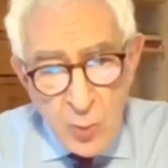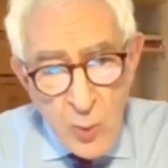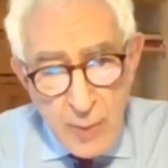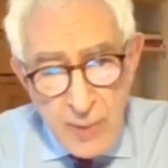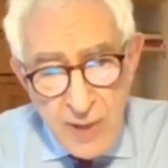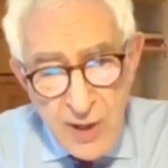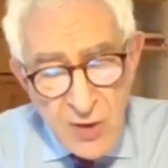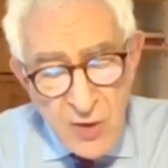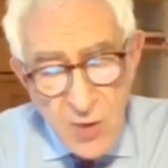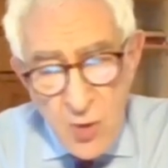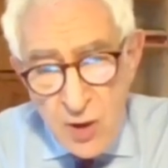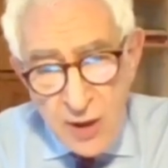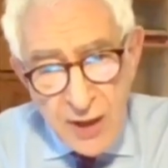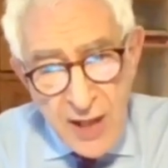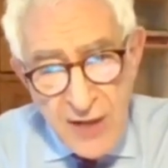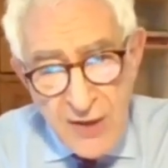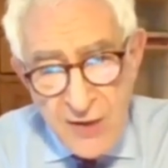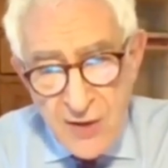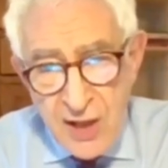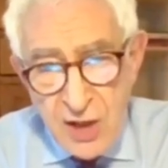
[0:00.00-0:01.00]
women's
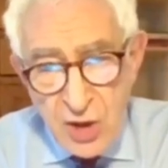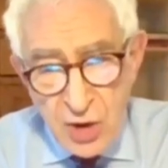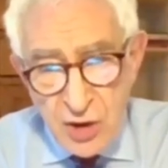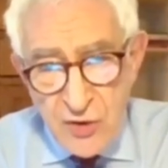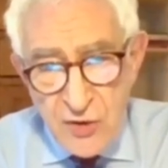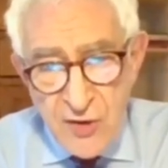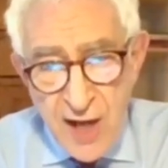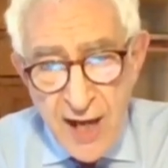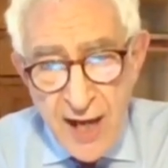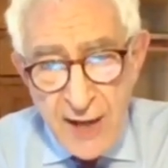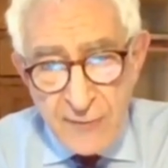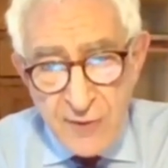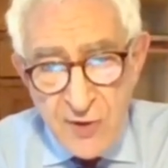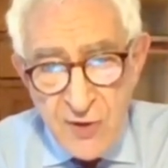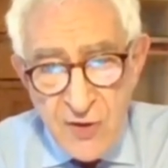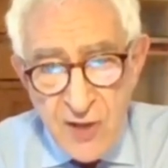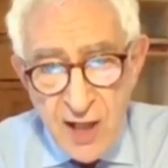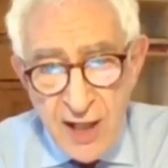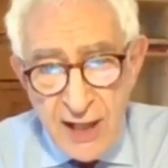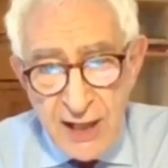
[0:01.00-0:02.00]
organisations, I have
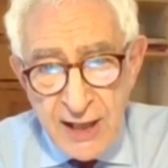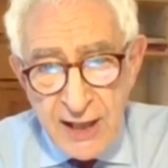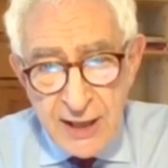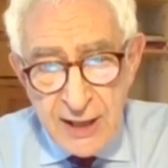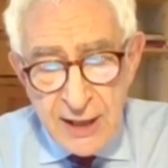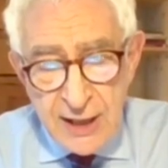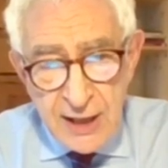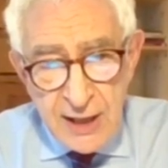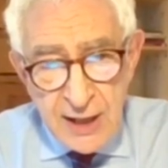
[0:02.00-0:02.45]
to say,